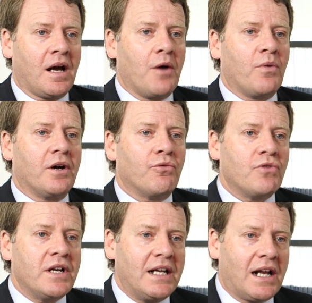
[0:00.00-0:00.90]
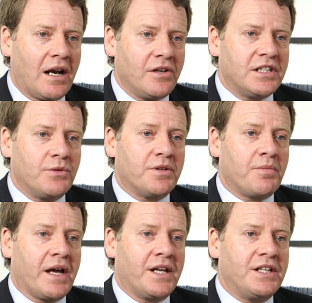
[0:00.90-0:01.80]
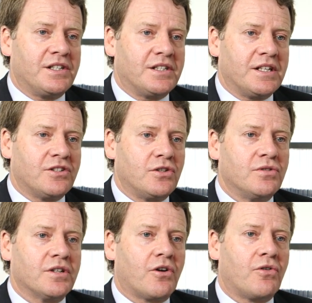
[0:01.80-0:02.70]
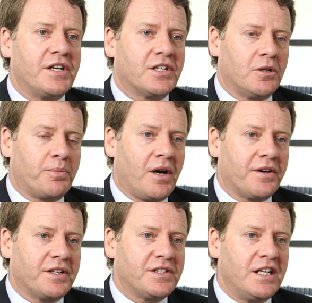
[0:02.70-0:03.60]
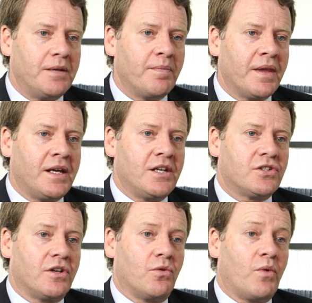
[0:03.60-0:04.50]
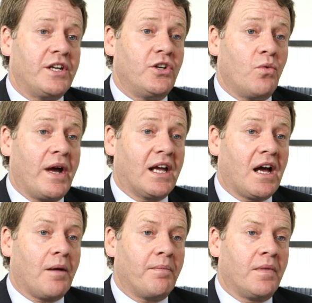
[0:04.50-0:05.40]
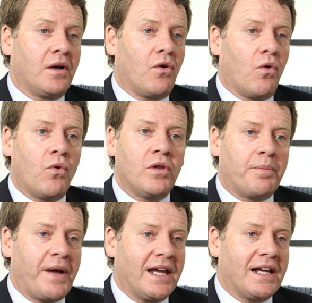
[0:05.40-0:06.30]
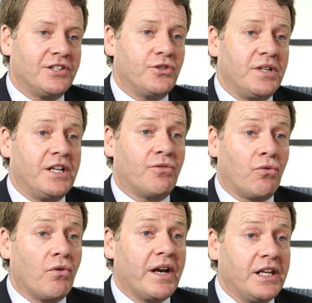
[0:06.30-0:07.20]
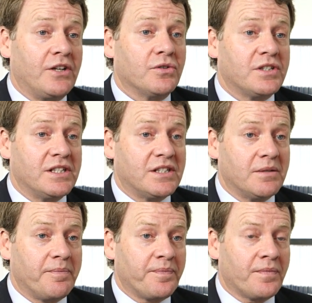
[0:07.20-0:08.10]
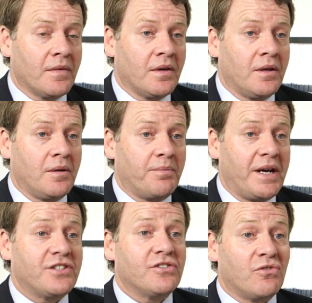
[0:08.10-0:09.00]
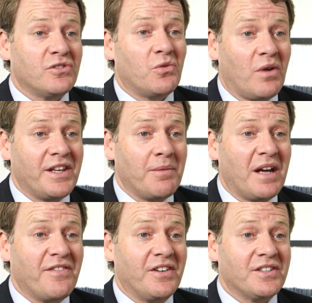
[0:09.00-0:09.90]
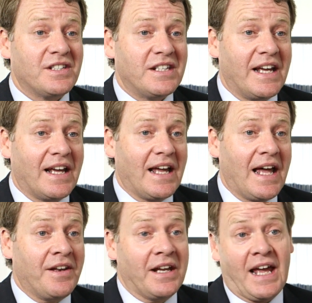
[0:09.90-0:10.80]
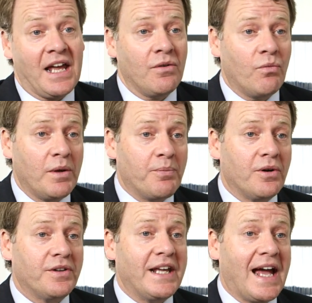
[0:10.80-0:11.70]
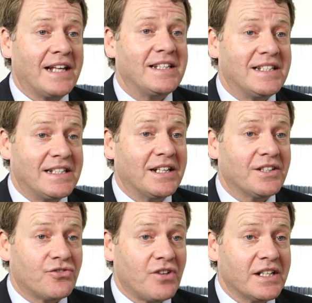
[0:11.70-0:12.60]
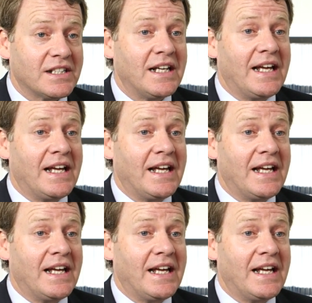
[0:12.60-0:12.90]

I work really closely with my anaesthetist, who's a critical part of the team, so that when you wake up, all the painkillers you need are already in your system. Patients are also worried they might feel sick, and again, we put the anti-sickness drugs